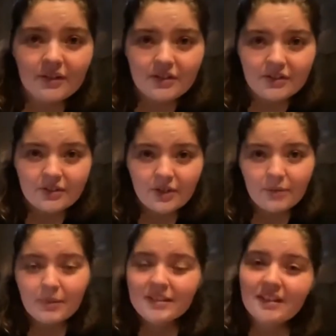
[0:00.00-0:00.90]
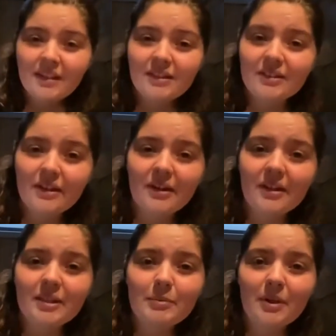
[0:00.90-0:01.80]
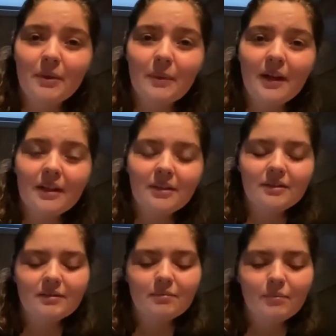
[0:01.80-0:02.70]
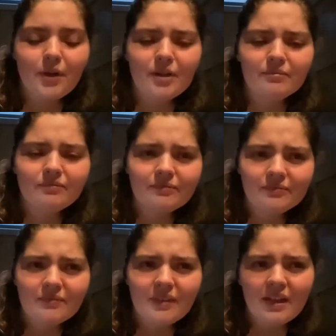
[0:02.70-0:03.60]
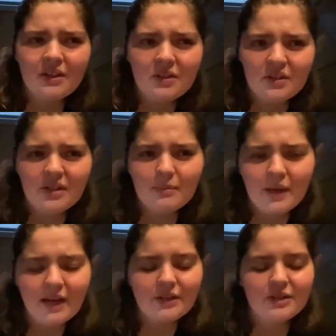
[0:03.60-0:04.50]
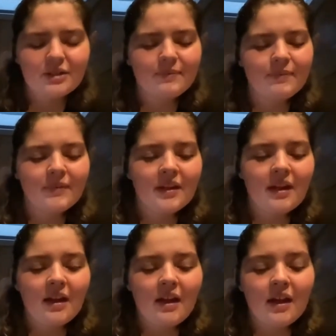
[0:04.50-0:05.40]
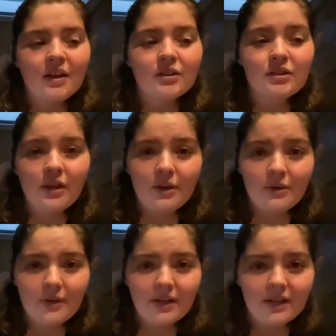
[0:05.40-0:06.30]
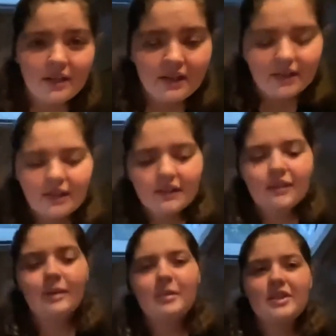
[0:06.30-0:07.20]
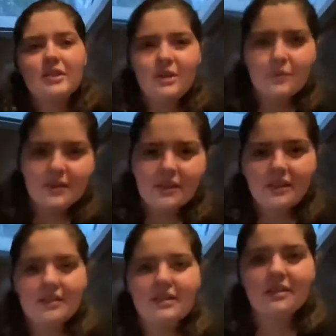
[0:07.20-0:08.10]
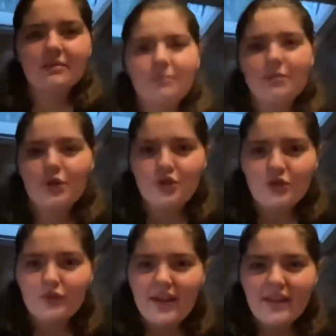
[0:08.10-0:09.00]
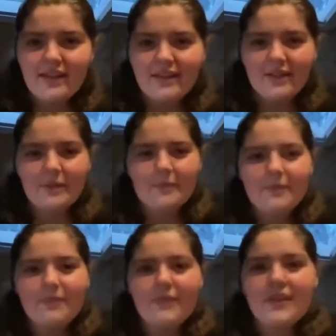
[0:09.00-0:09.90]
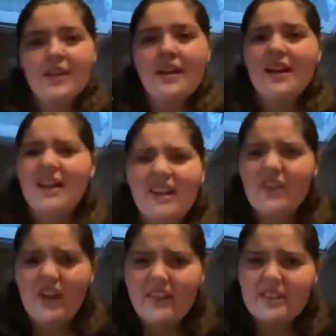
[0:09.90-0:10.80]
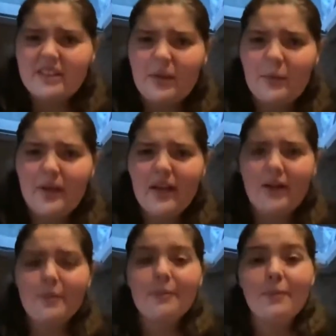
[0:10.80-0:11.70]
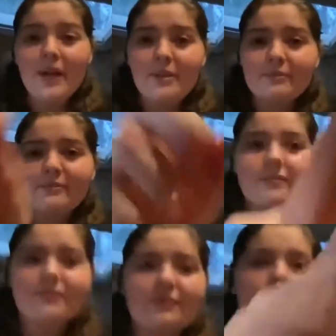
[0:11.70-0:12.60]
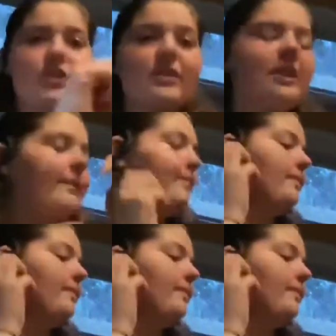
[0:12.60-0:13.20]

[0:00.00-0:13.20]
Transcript: to just start by saying sorry it's been a while, but I don't know that it matters. So let me start with this. Put you right here. I don't know how this is going to work out, but you'll see.